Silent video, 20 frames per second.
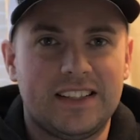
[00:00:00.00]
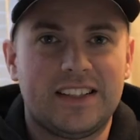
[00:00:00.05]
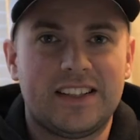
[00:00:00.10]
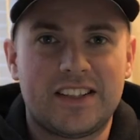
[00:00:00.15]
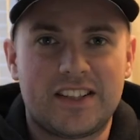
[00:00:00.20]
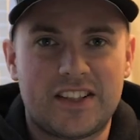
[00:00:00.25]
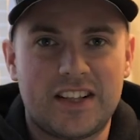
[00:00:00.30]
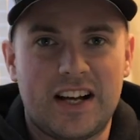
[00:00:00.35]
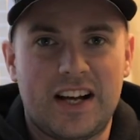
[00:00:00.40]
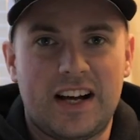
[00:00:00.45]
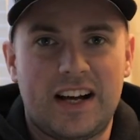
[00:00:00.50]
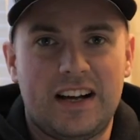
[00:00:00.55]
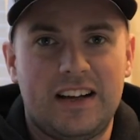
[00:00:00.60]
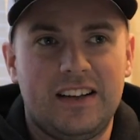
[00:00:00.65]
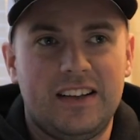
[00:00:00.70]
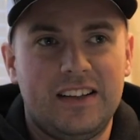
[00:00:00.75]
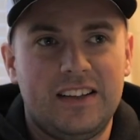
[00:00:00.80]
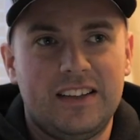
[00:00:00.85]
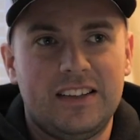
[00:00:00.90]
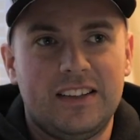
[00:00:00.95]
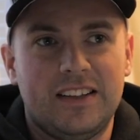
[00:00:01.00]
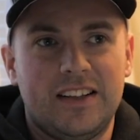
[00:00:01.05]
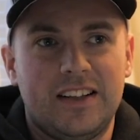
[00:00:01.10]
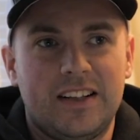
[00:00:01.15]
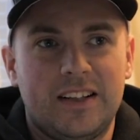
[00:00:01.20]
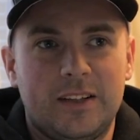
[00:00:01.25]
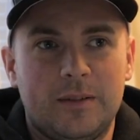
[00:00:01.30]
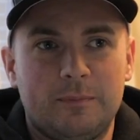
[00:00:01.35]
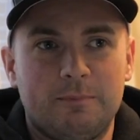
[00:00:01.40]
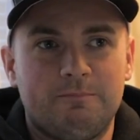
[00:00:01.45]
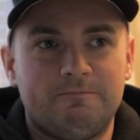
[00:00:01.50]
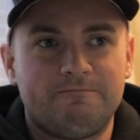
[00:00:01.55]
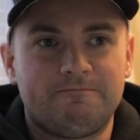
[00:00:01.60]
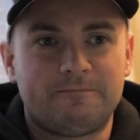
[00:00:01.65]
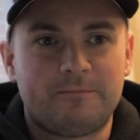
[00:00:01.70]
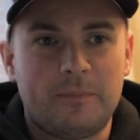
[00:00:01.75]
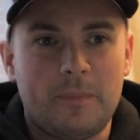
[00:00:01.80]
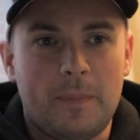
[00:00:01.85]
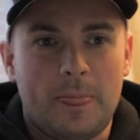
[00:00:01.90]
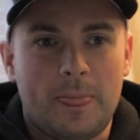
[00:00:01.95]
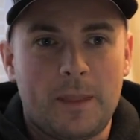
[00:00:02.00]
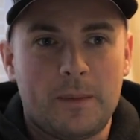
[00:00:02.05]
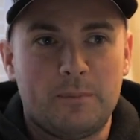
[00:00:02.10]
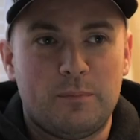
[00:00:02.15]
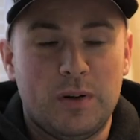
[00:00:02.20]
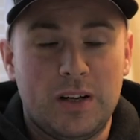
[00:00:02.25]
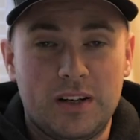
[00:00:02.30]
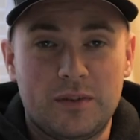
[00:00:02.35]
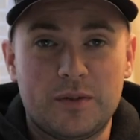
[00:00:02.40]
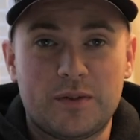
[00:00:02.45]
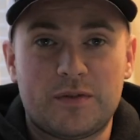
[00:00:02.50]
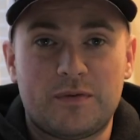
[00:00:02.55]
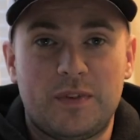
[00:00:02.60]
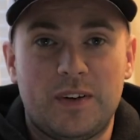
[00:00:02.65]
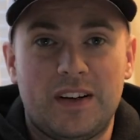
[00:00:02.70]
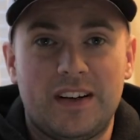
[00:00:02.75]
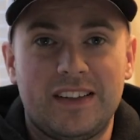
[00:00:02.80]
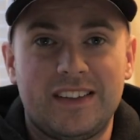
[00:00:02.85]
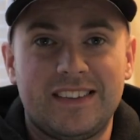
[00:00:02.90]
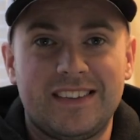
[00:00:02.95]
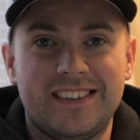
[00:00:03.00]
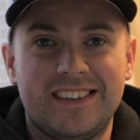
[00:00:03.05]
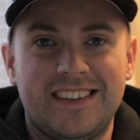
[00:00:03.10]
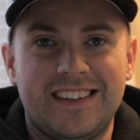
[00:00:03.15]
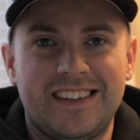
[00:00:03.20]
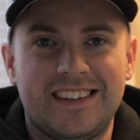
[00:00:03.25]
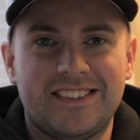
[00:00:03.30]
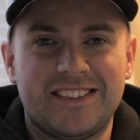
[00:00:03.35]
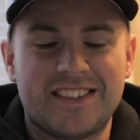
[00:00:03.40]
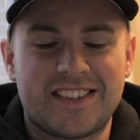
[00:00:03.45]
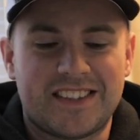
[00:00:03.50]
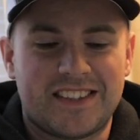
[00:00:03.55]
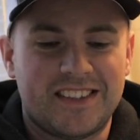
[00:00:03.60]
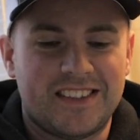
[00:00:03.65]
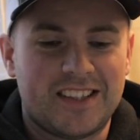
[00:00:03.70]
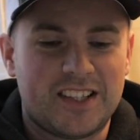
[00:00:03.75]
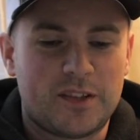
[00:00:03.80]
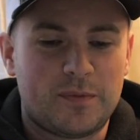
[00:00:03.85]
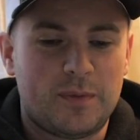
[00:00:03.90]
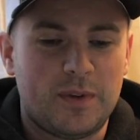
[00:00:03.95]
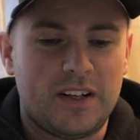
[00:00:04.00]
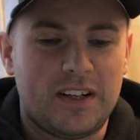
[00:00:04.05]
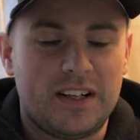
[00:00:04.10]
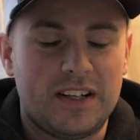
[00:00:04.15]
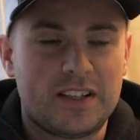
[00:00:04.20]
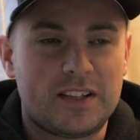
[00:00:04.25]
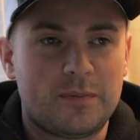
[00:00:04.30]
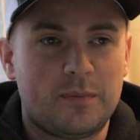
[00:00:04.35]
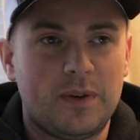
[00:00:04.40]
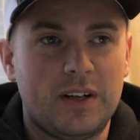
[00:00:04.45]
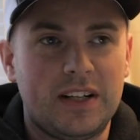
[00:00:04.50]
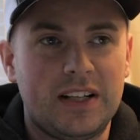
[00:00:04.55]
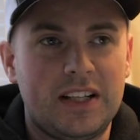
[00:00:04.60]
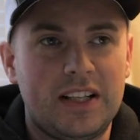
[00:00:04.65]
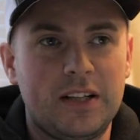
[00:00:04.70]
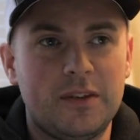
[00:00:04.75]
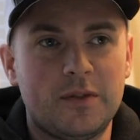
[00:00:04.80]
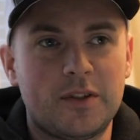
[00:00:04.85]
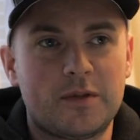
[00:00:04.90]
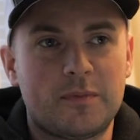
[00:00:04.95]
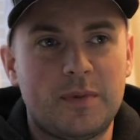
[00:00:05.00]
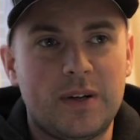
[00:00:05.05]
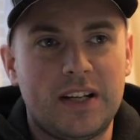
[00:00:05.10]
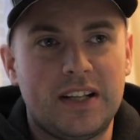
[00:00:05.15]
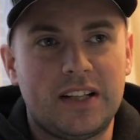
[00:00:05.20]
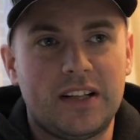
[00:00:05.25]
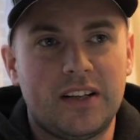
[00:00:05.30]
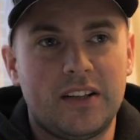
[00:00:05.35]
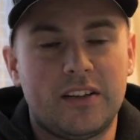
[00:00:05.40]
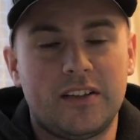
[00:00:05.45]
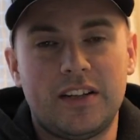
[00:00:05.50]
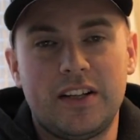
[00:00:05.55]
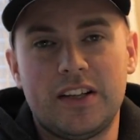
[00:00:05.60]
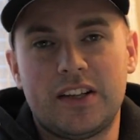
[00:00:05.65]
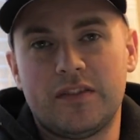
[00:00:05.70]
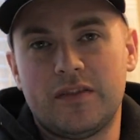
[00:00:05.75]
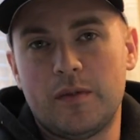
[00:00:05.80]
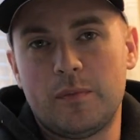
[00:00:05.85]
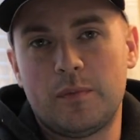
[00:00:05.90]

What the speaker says: get a shot. But it was fun, and it was a good experience. But he was bedding underneath of a